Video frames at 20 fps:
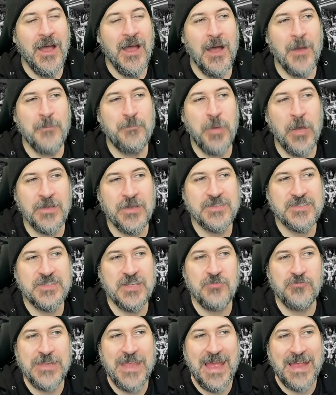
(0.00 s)
Punk's
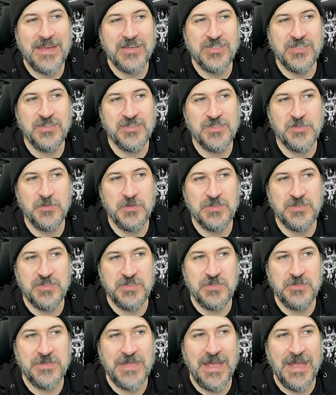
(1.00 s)
reaction to a
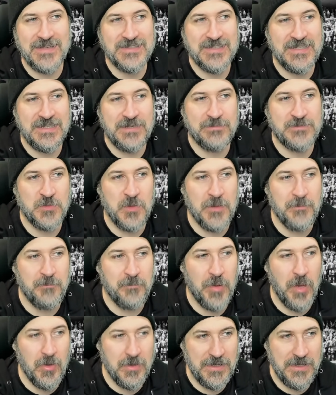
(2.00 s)
dude asking him to
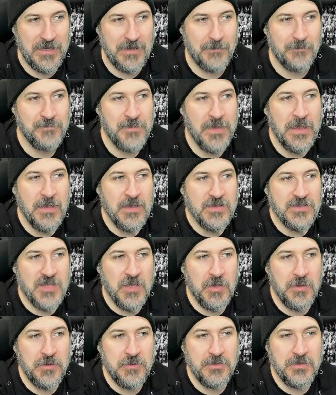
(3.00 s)
unblock him.
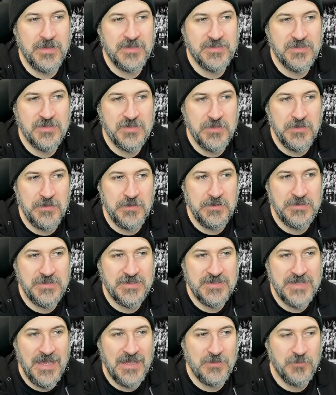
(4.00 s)
So this dude
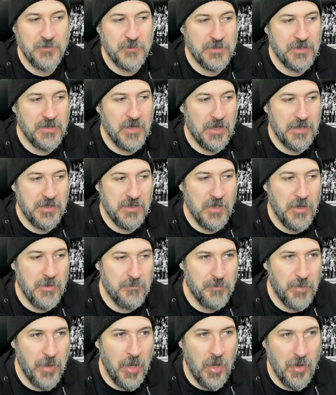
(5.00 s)
said, will you, like,
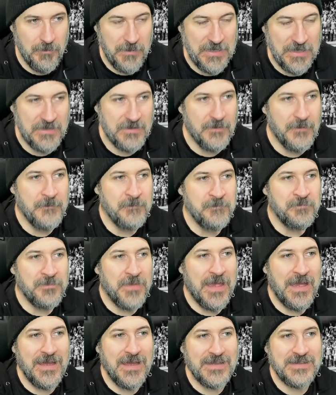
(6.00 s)
unblock me?
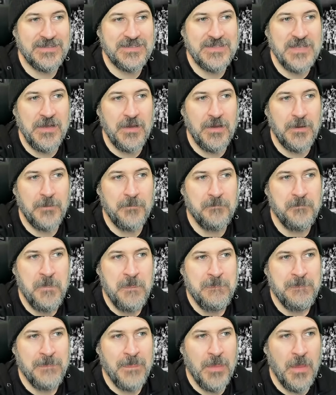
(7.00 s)
And
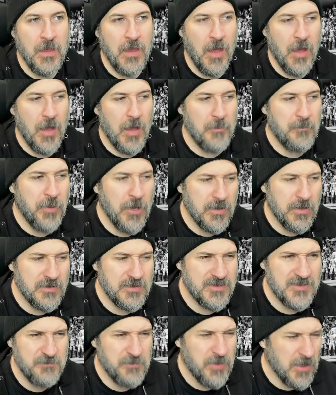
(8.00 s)

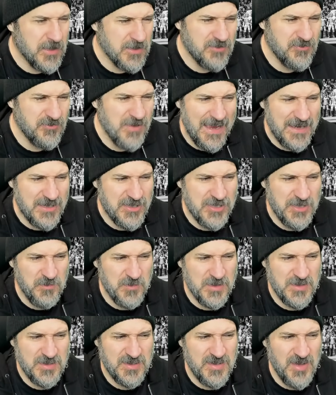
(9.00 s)
Punk's reaction
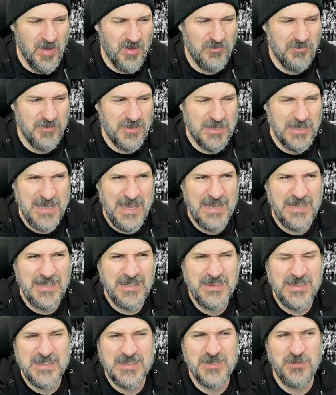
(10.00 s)
was not really
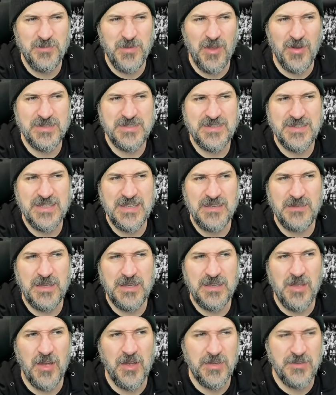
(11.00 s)
anything, to be honest.
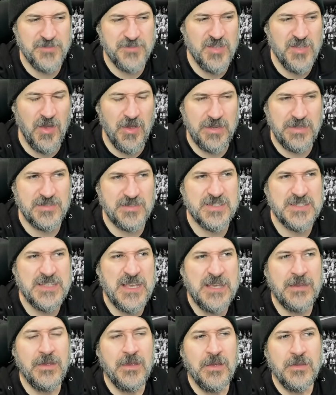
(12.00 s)
He kind of signs.
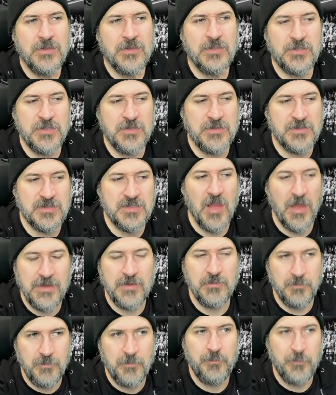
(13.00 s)
The dude's
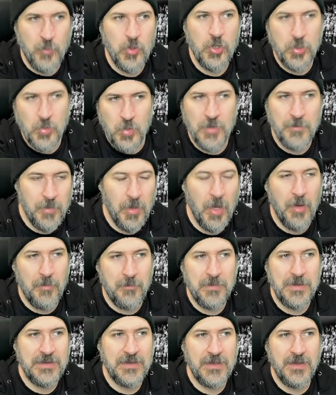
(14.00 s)
like, will you unblock
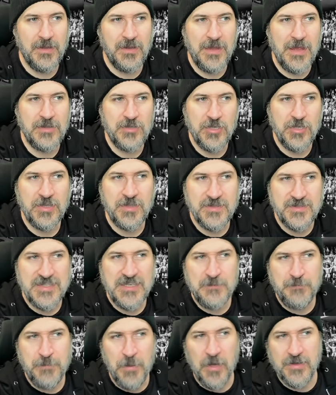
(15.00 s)
me? And then you can
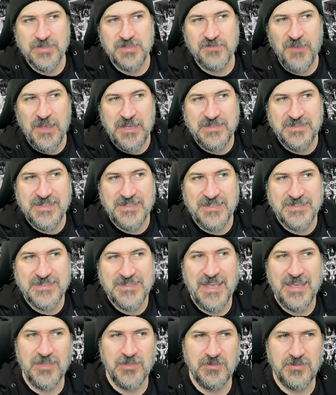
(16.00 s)
see Punk's face in a
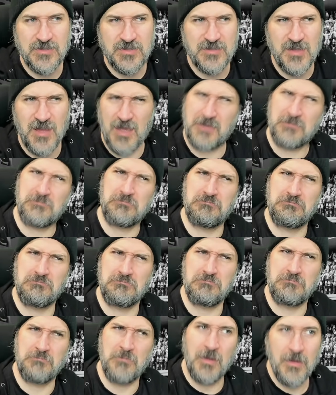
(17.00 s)
second, just, like,
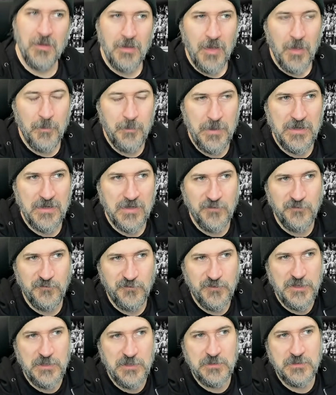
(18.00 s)
a bit
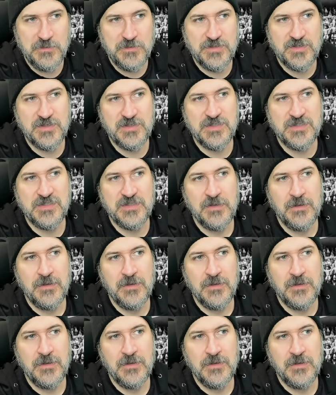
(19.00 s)
confused.